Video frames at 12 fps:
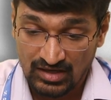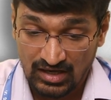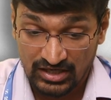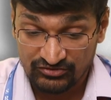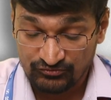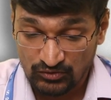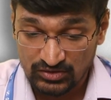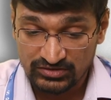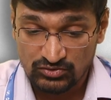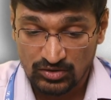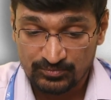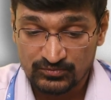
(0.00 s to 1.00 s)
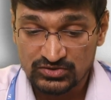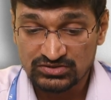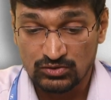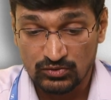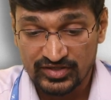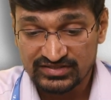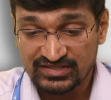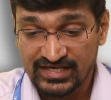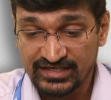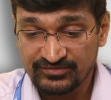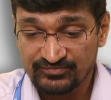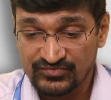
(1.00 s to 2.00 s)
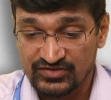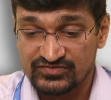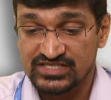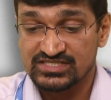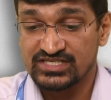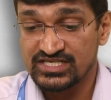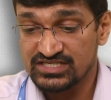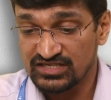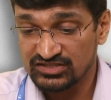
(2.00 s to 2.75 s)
And follow the topmost low risk line if gestation